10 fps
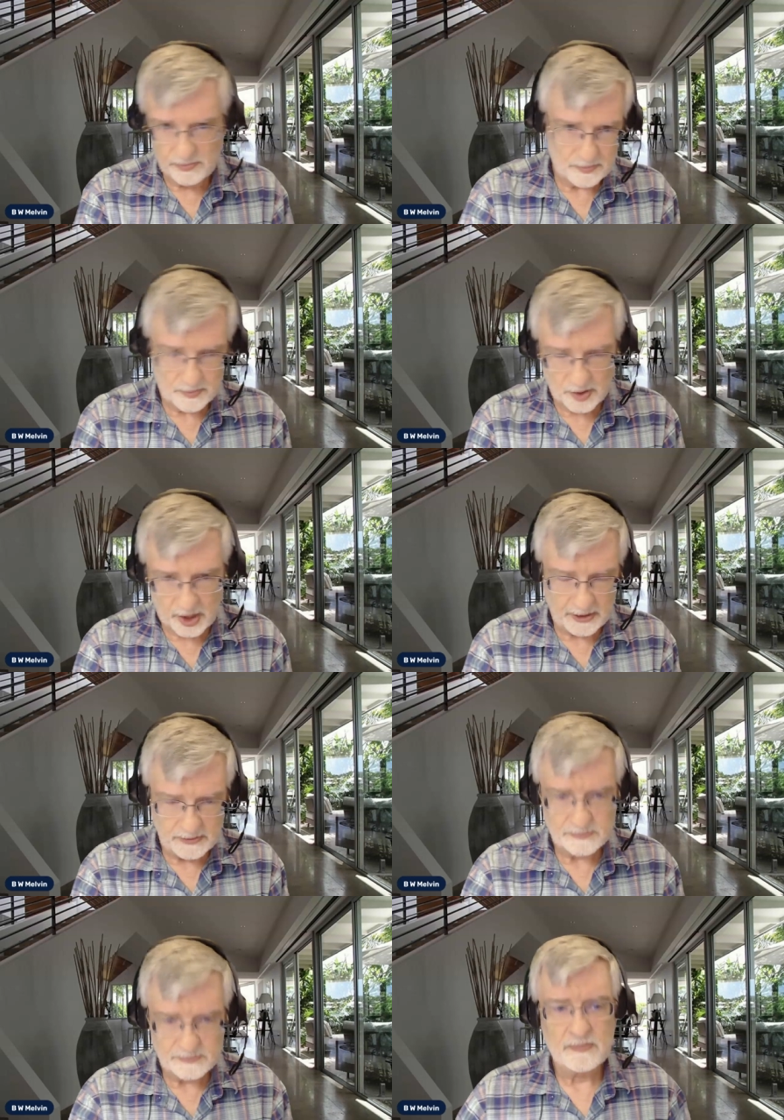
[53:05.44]
Okay?
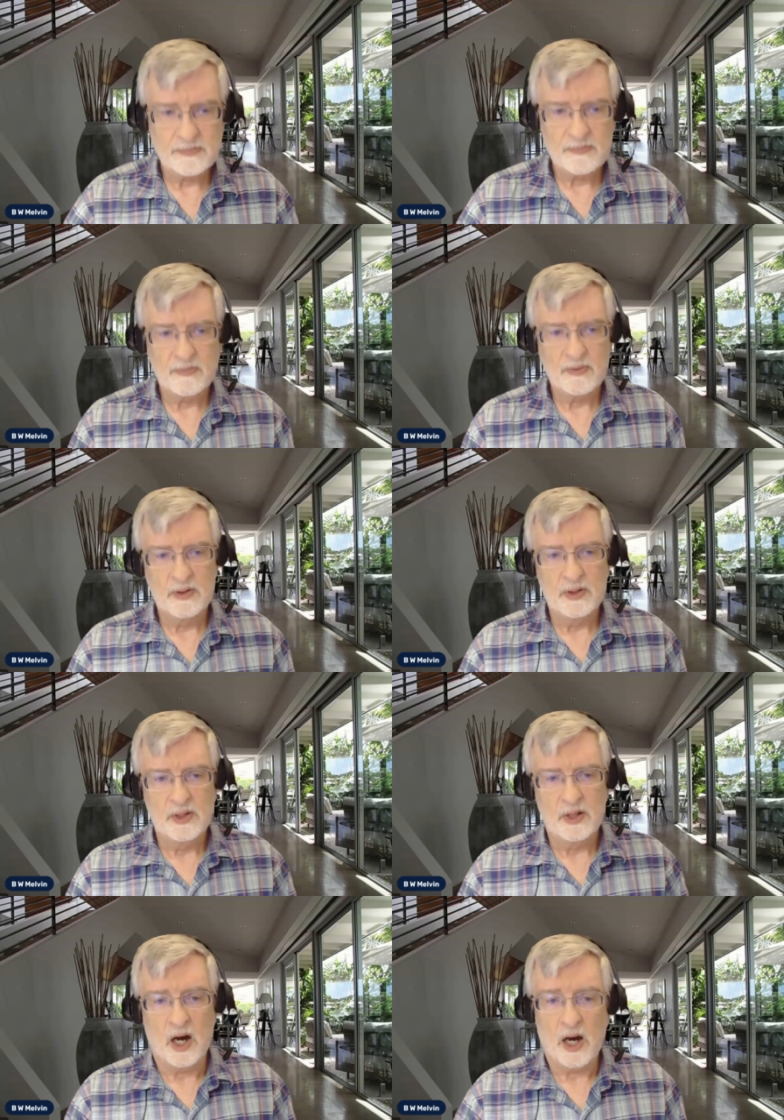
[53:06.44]

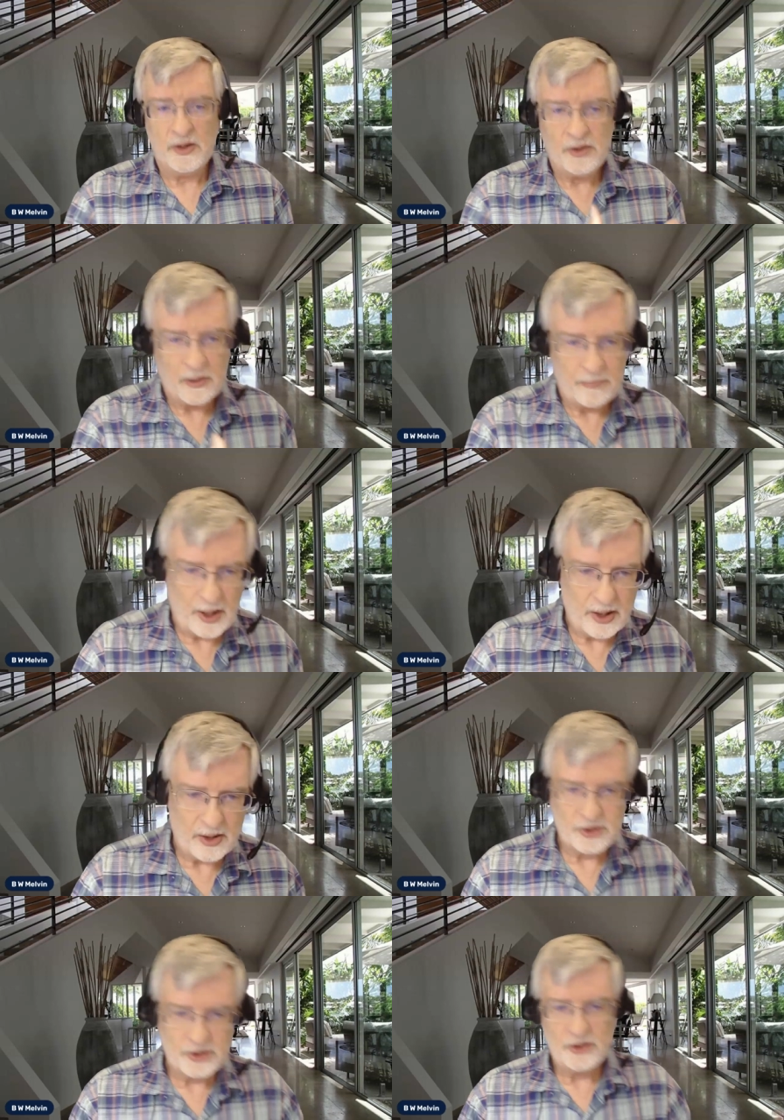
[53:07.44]
Honor your
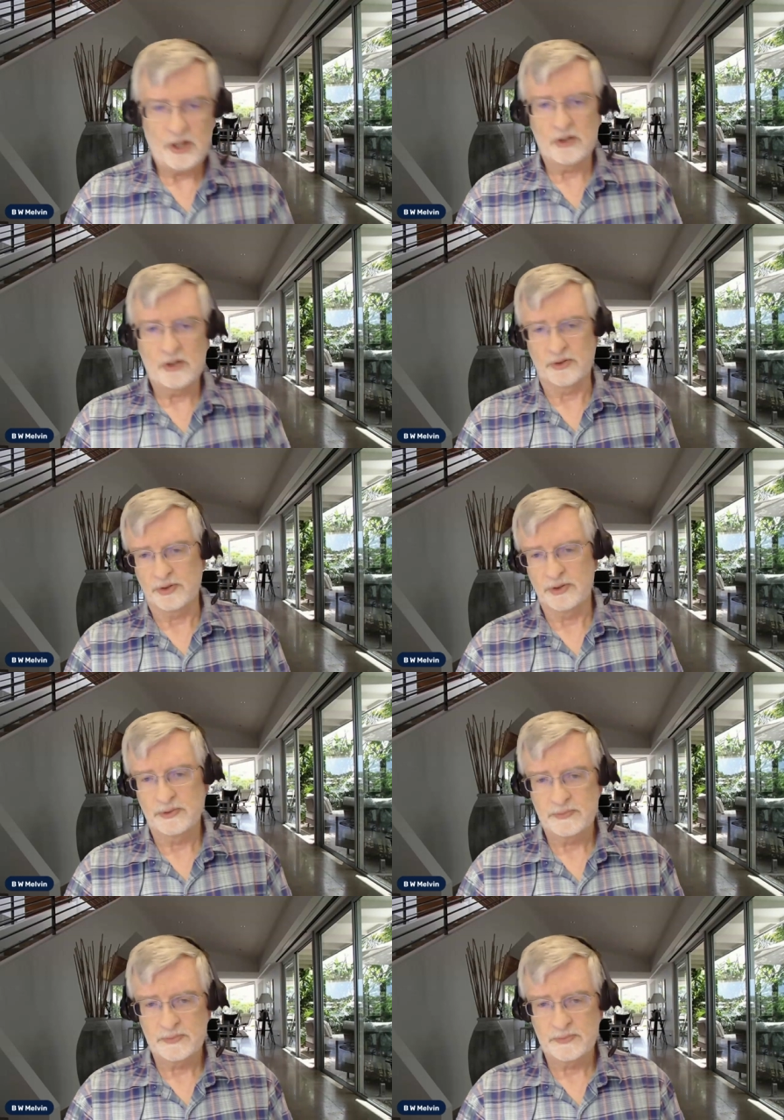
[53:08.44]
parents and your elders